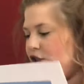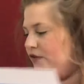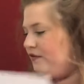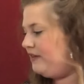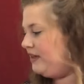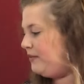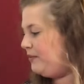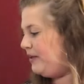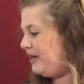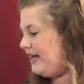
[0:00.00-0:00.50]
of
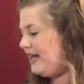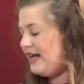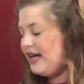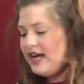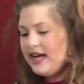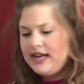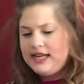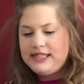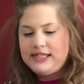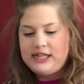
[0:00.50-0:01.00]
Liberty,
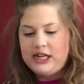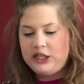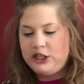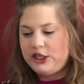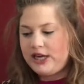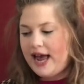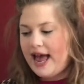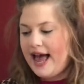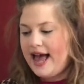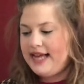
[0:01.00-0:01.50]

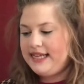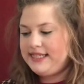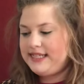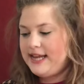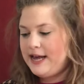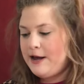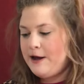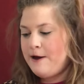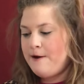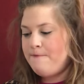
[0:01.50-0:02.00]
such as
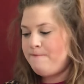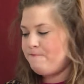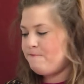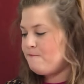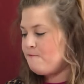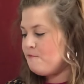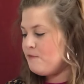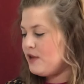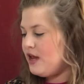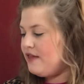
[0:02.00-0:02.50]

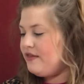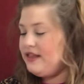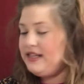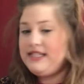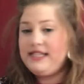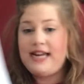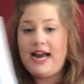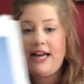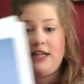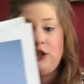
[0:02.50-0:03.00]
the
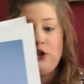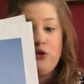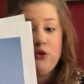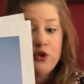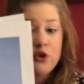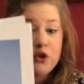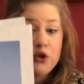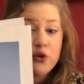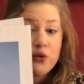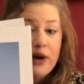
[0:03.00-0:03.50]

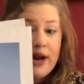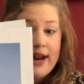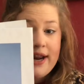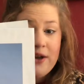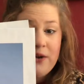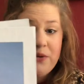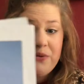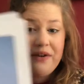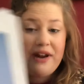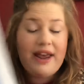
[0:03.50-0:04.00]
statue's
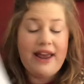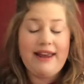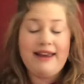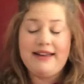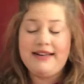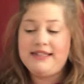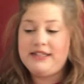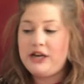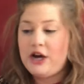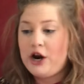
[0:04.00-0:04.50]
crown
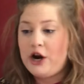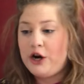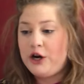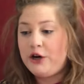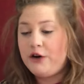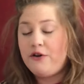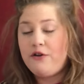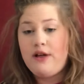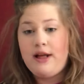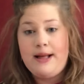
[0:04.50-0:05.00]
and
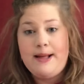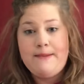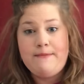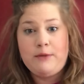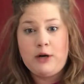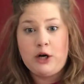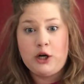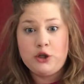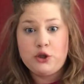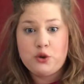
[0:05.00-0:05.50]

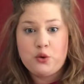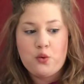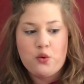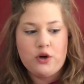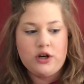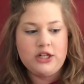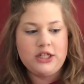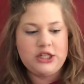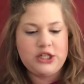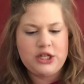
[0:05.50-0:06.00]
her
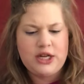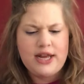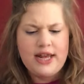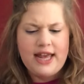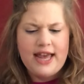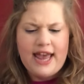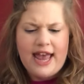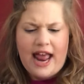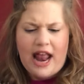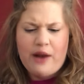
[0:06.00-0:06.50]
torch.
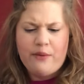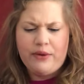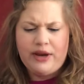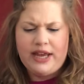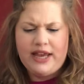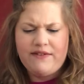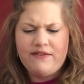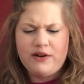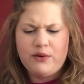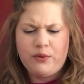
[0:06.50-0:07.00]
And we
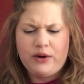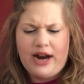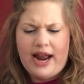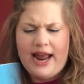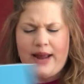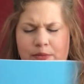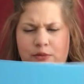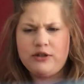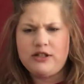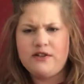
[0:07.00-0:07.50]
even were
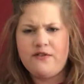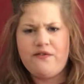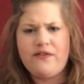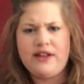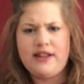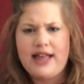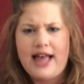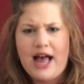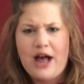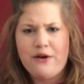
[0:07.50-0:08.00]
able to
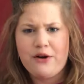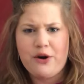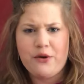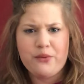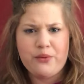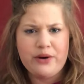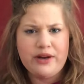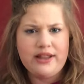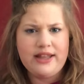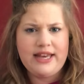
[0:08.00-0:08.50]
fill out a
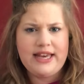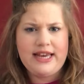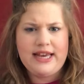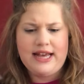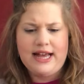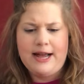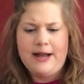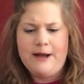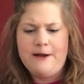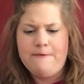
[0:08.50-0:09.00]
really
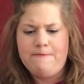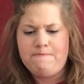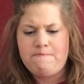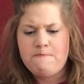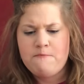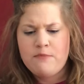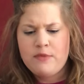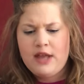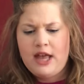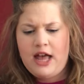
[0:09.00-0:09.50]

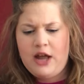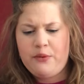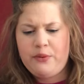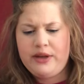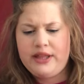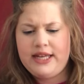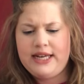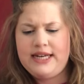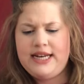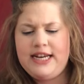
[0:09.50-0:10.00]

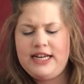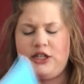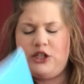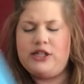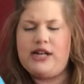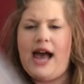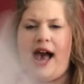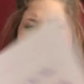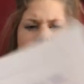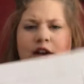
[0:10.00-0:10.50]
neat
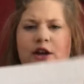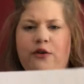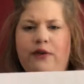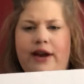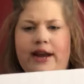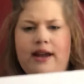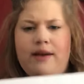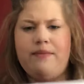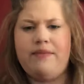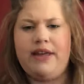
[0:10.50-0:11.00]

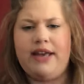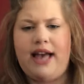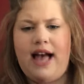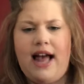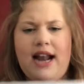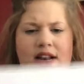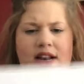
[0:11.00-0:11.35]
diagram that kind